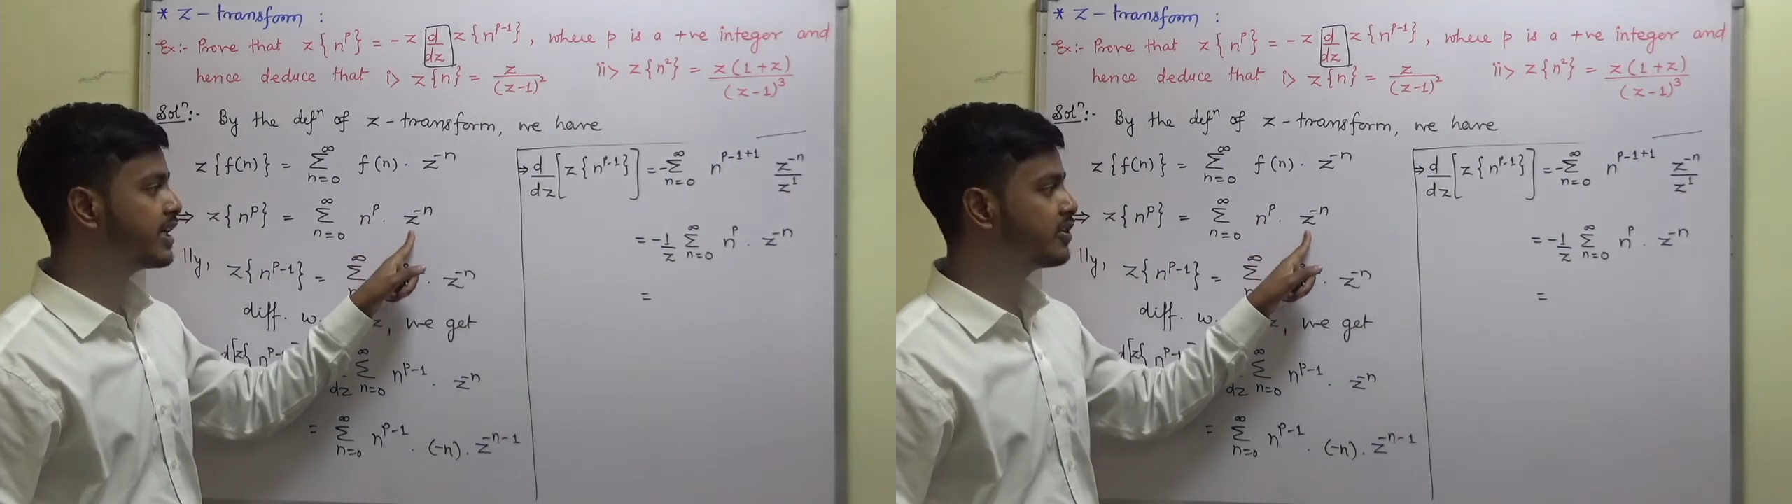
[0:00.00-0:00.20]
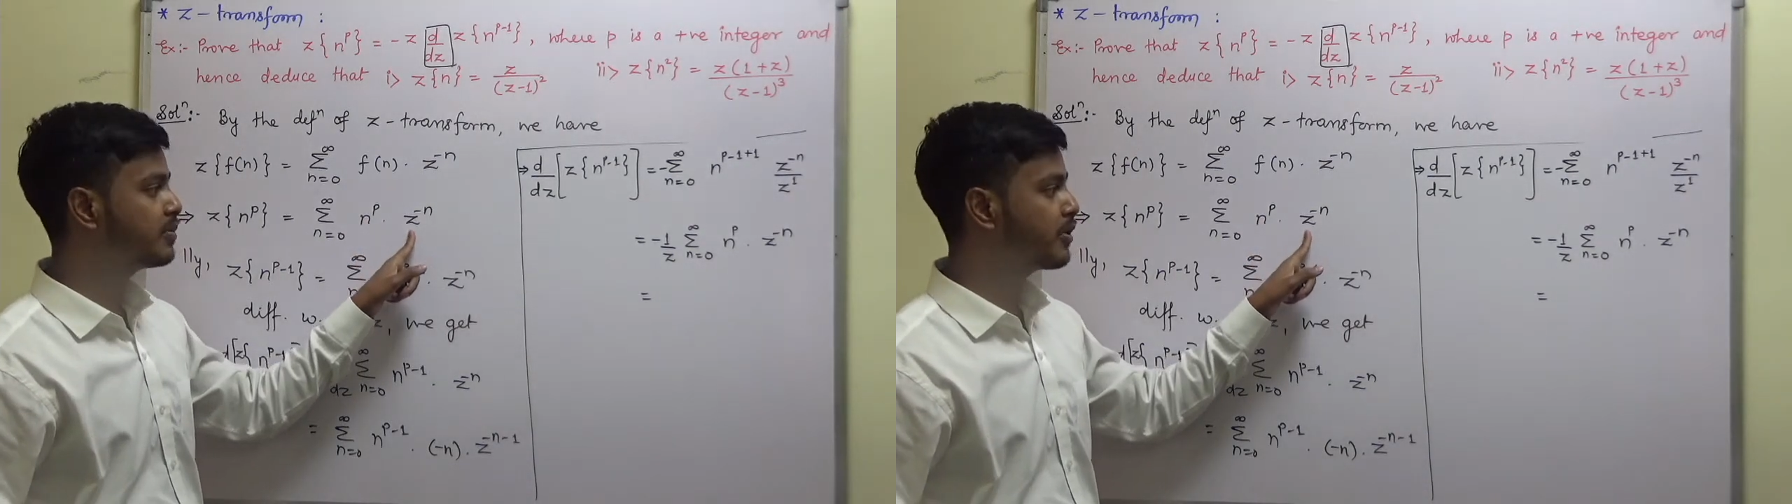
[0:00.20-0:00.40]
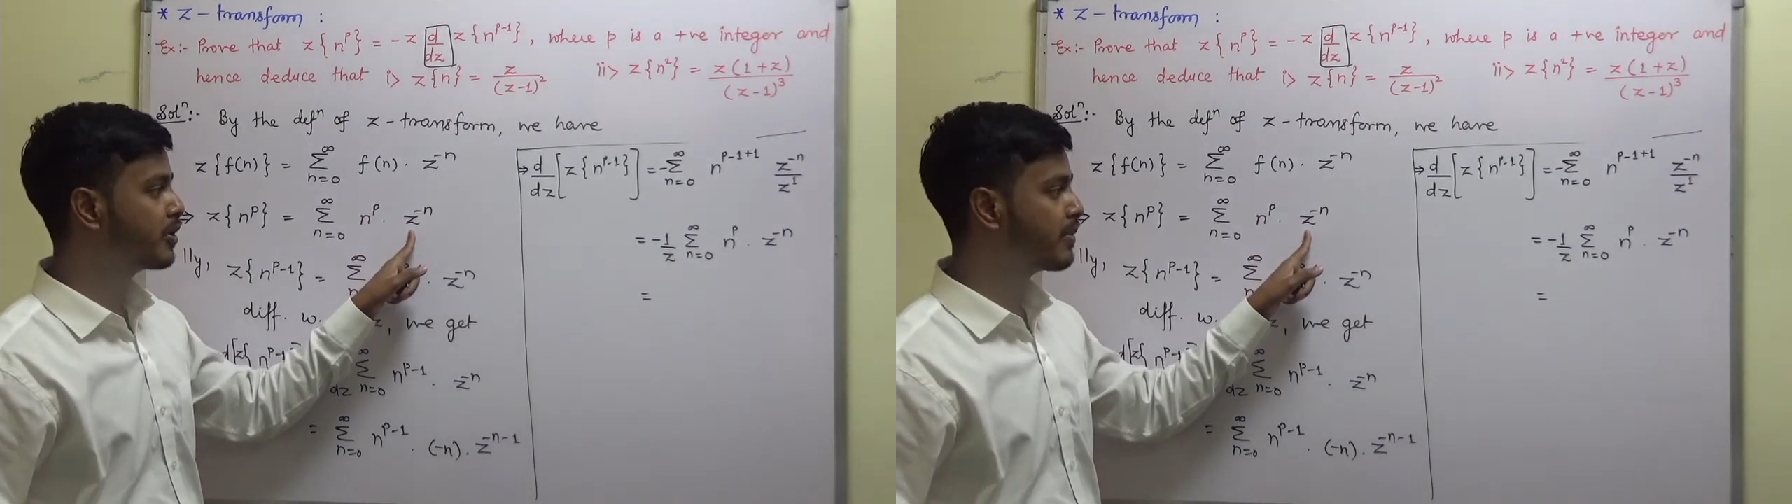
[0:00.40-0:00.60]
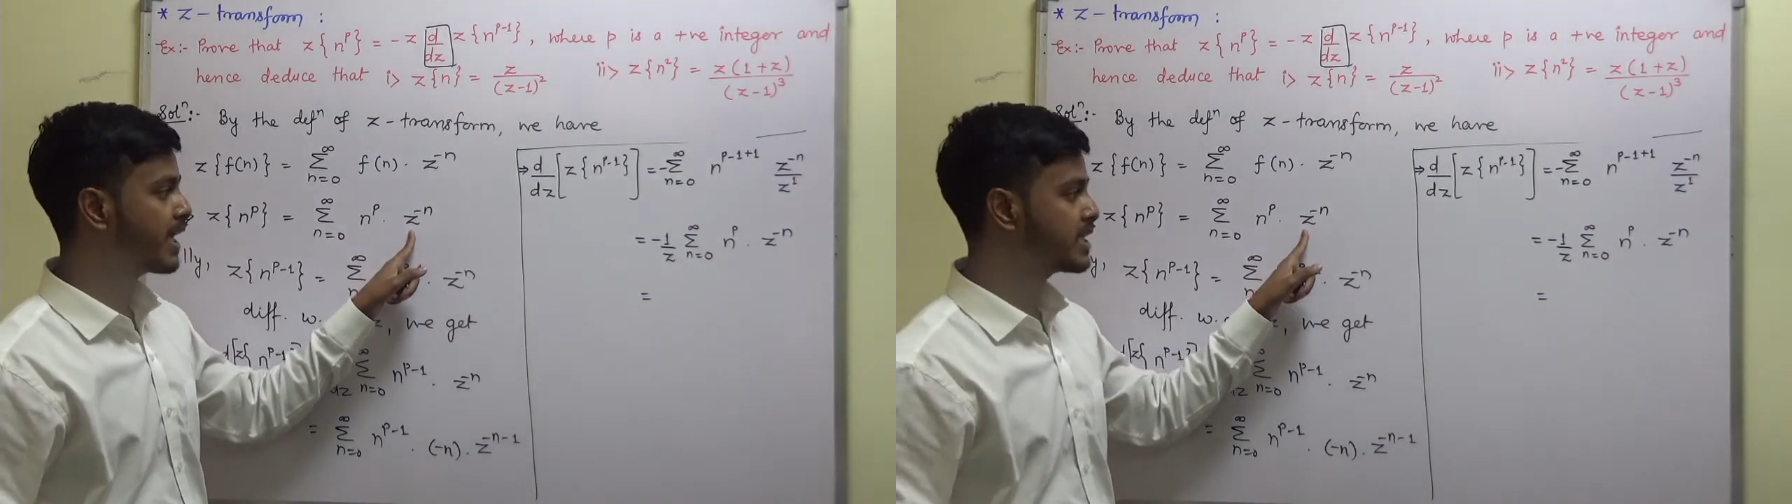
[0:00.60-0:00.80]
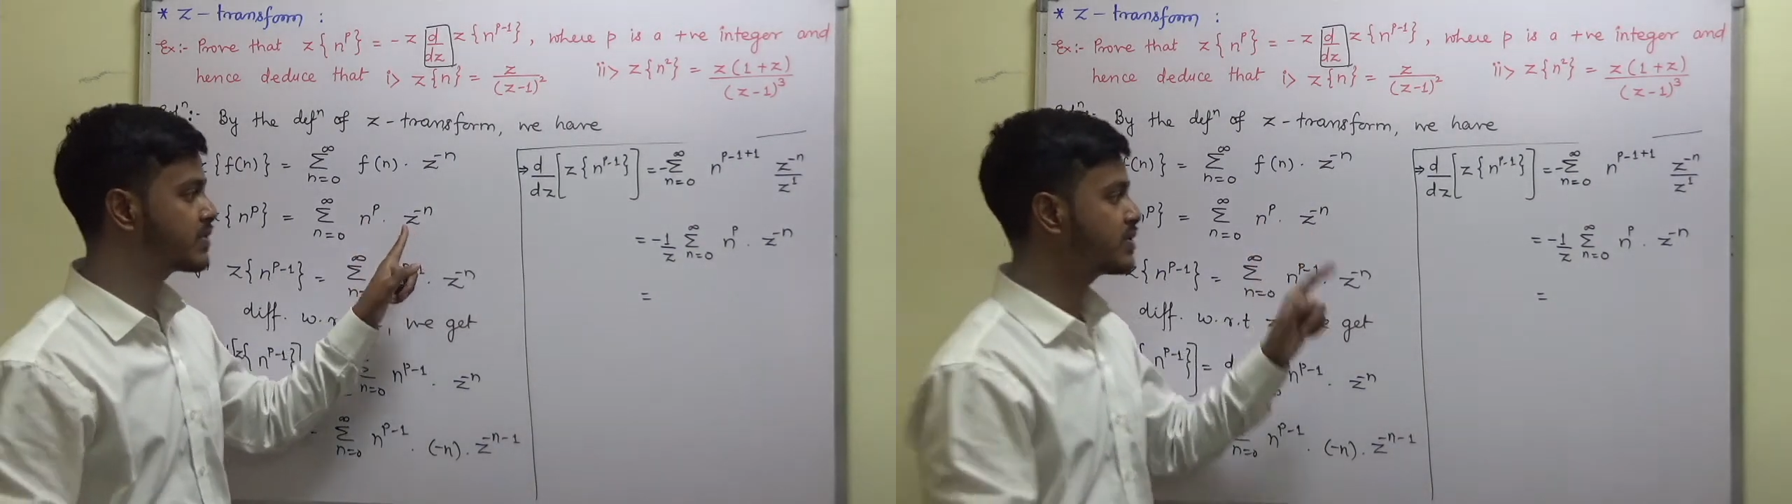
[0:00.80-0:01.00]
to the power
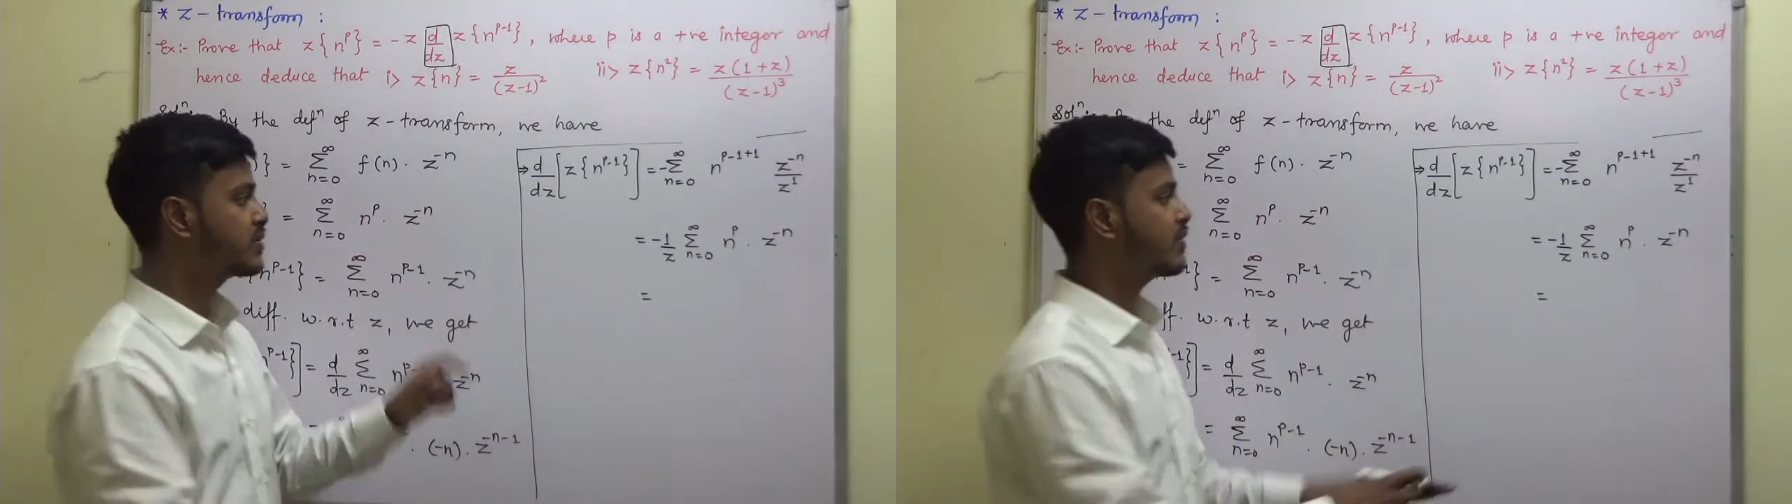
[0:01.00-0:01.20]
minus 1. So